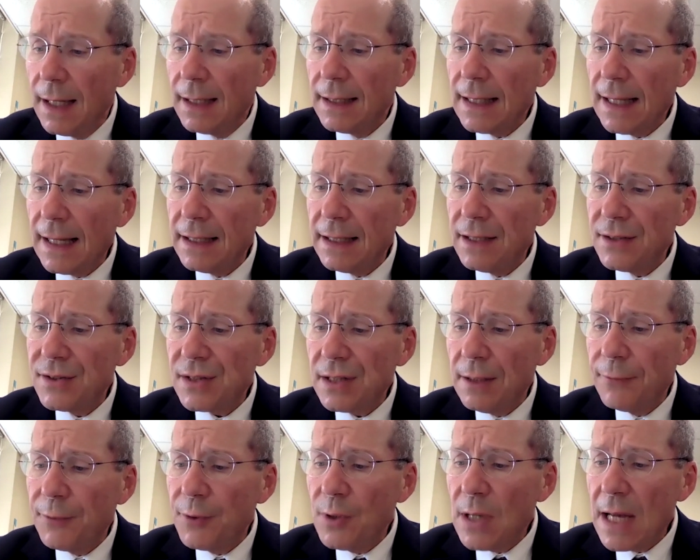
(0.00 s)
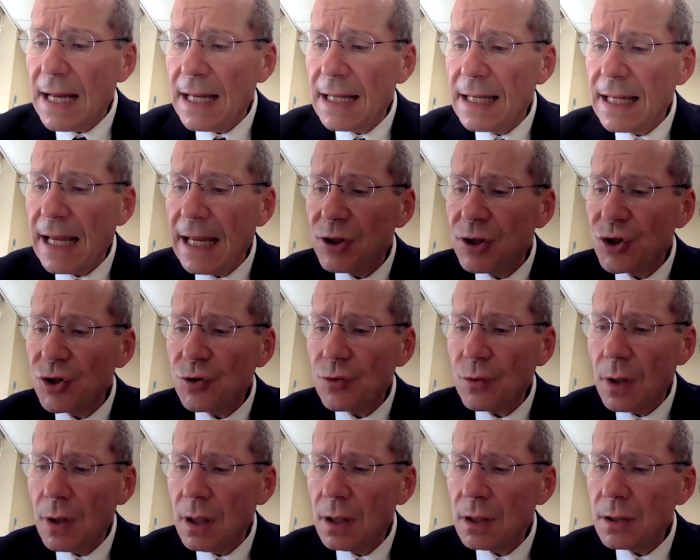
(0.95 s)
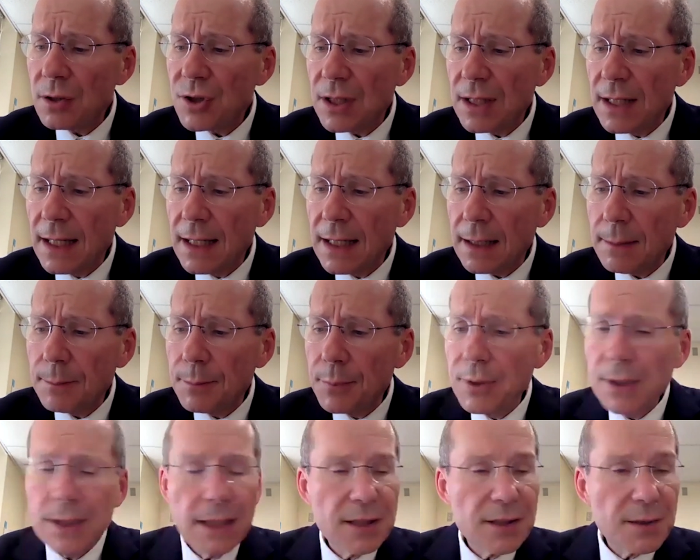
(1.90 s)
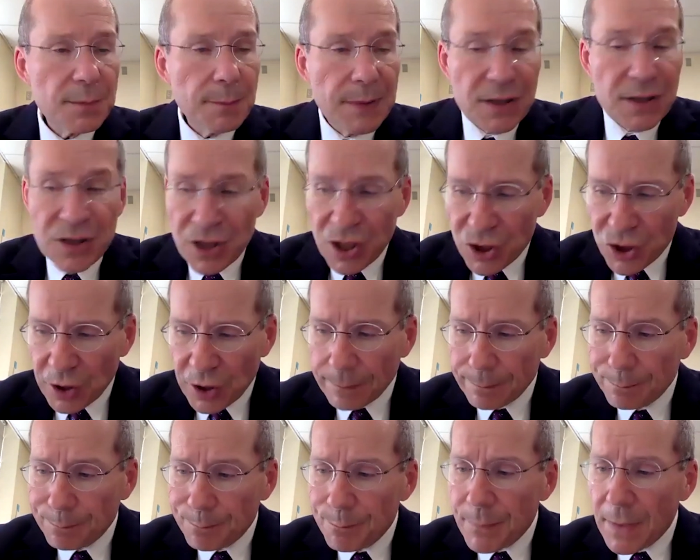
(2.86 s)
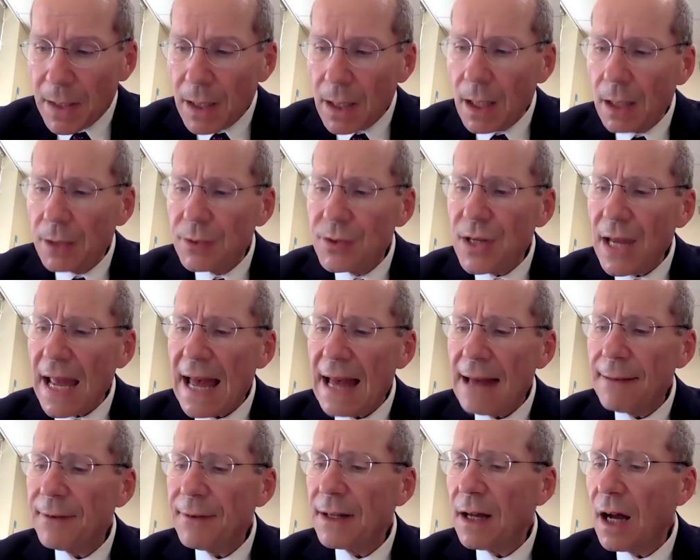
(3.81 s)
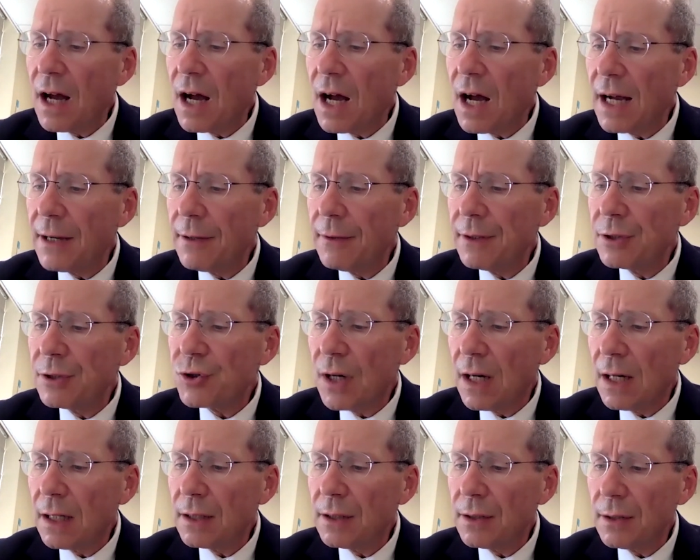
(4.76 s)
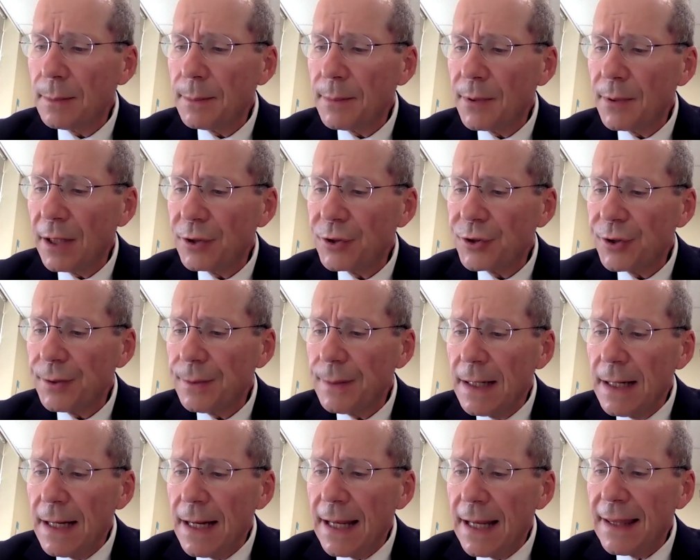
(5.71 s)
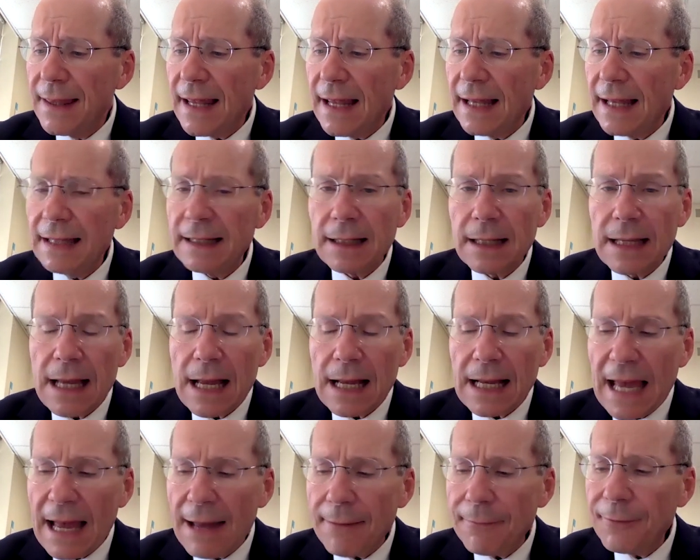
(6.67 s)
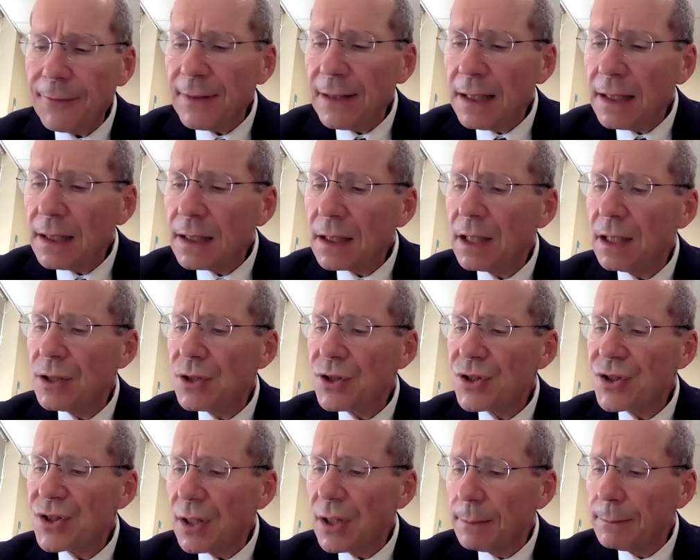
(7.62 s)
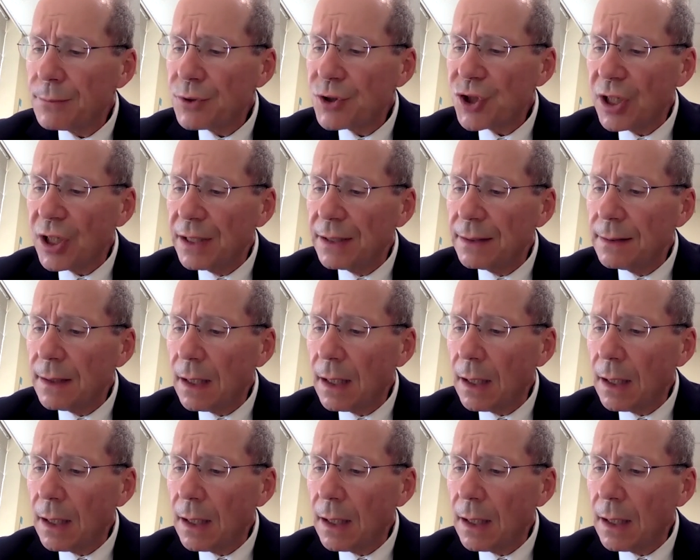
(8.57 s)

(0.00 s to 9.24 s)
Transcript: That is, if you had a strong genetic predisposition to having a higher intraocular pressure, then caffeine consumption